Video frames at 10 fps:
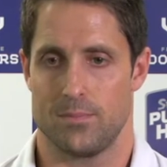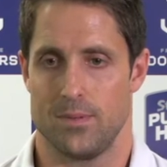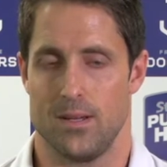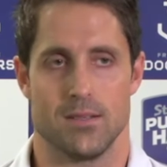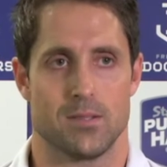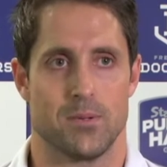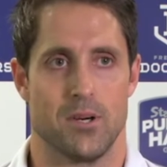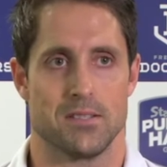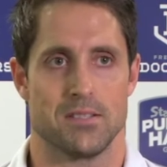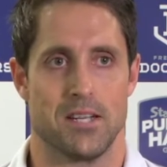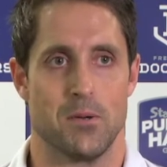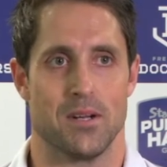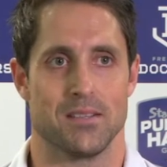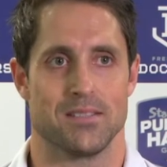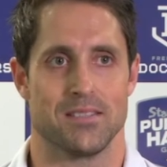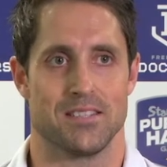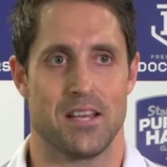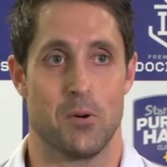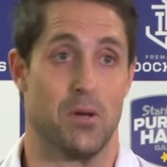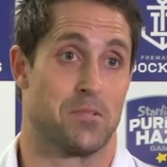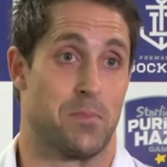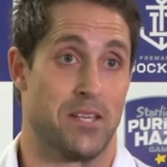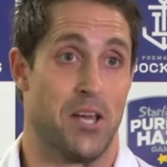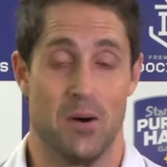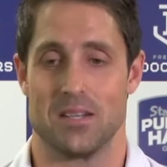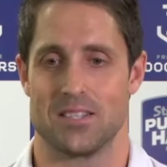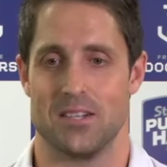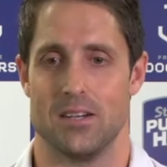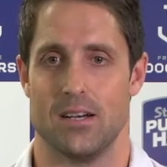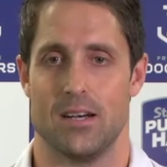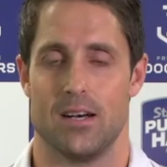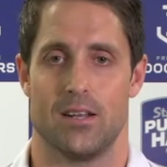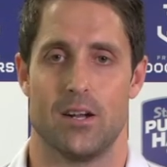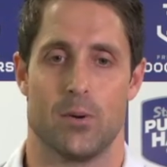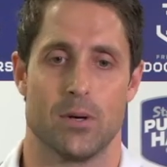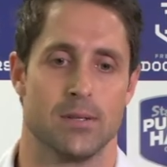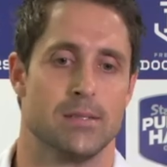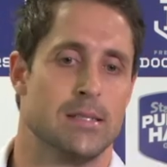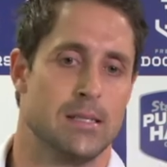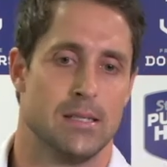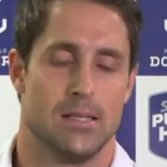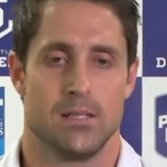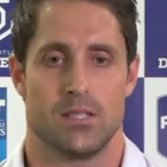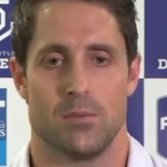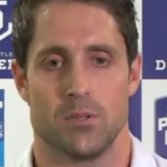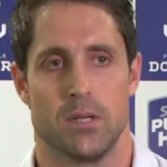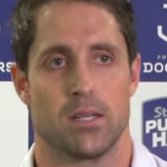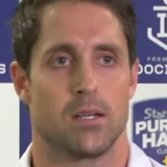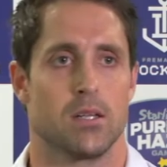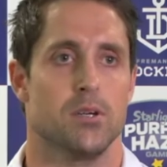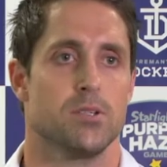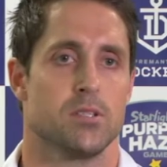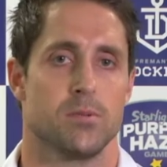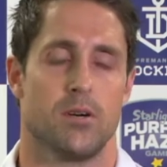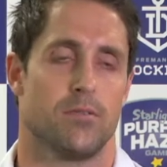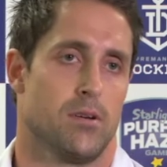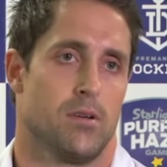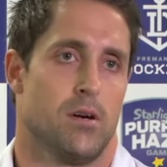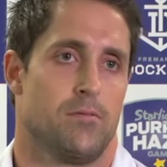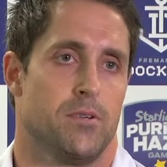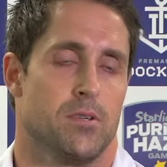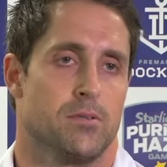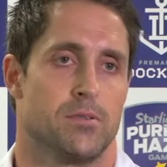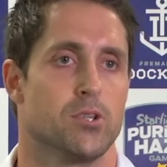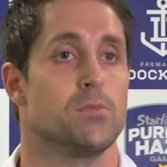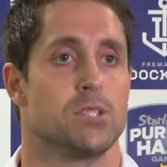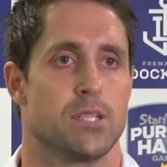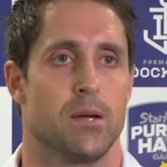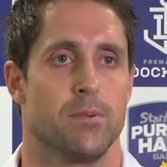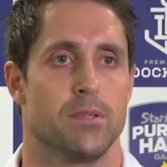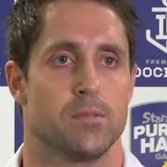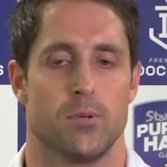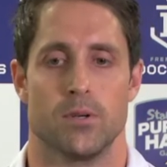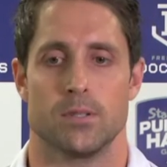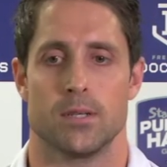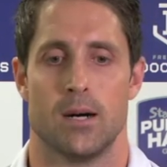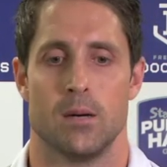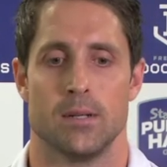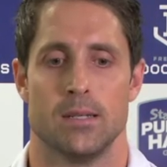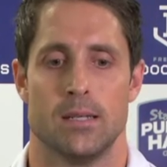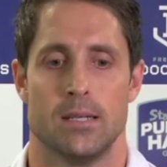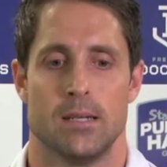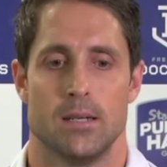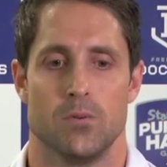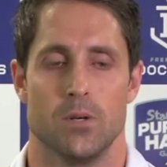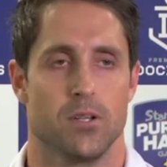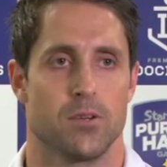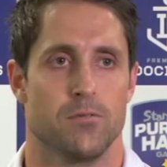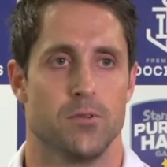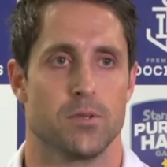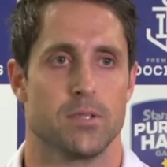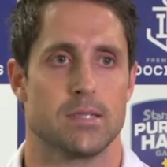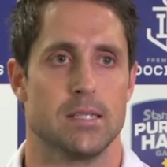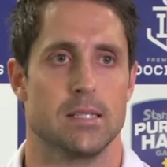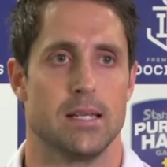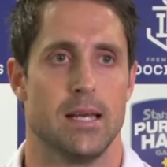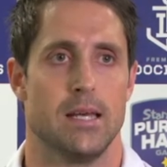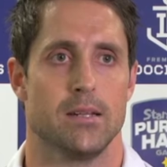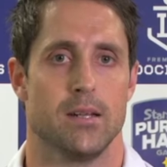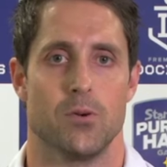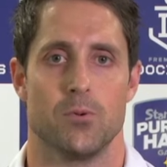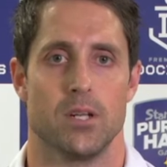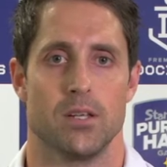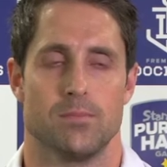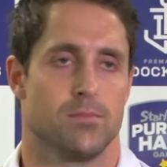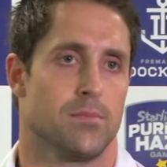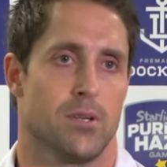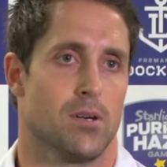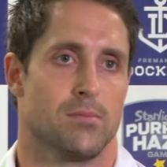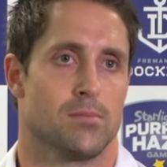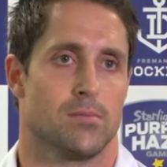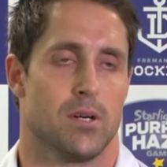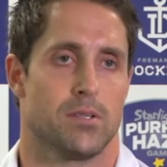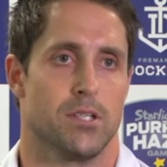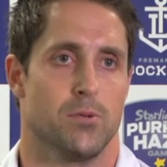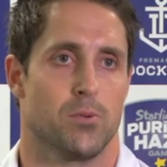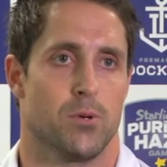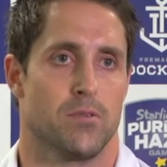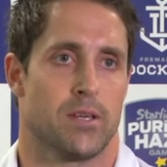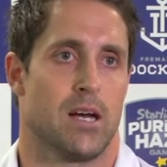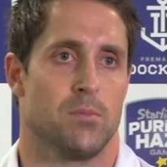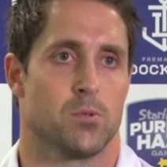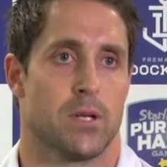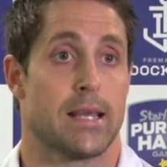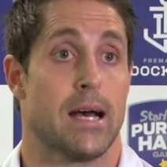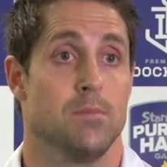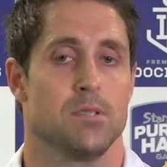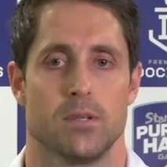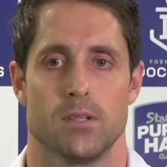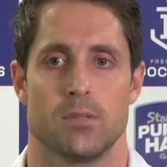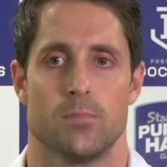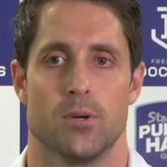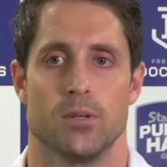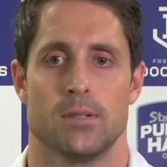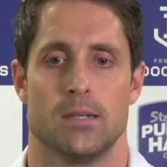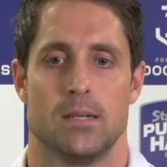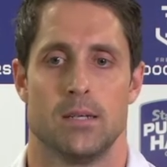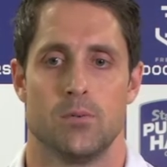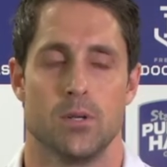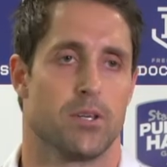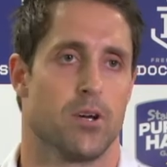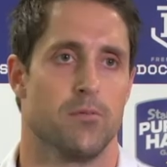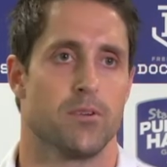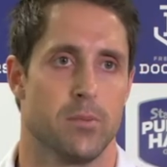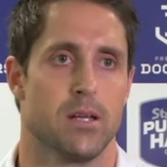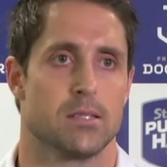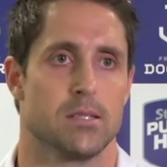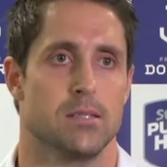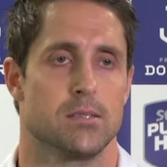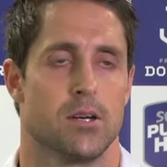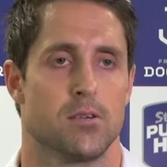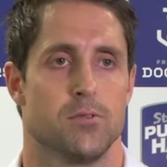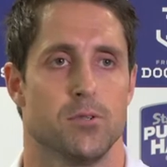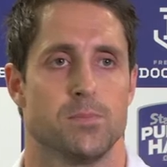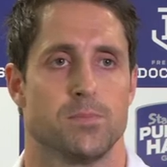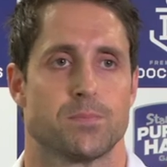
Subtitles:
as surprised as anyone as how well it's been going. So, you know, I don't want to jump to any conclusions, but I feel in super shape at this point in time and really looking forward to the season ahead. And really, you know, I'll deal with whatever comes when it comes. But at this point, really confident about the season going forward.